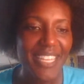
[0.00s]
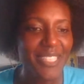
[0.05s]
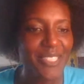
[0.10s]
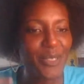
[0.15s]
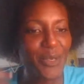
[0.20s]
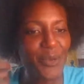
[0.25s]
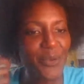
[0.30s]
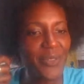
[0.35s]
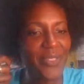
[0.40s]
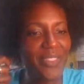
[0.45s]

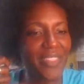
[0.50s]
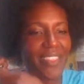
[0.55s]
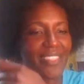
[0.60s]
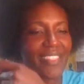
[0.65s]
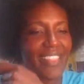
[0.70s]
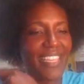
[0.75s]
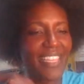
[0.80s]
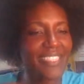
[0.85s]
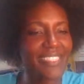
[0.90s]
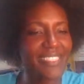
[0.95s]
So
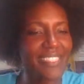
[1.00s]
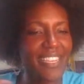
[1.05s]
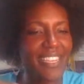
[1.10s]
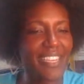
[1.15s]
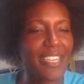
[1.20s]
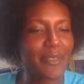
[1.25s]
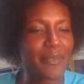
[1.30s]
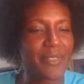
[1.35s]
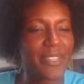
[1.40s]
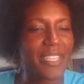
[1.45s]
thanks.
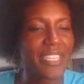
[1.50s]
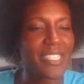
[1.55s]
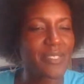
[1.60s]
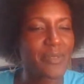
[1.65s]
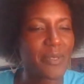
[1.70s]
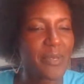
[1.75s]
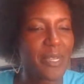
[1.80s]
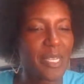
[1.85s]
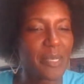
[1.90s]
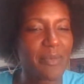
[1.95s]

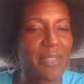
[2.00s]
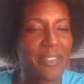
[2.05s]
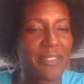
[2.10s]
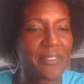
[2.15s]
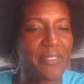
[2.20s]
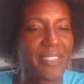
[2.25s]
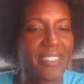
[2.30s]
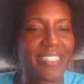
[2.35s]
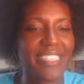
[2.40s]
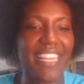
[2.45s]
We welcome
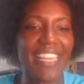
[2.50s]
everyone.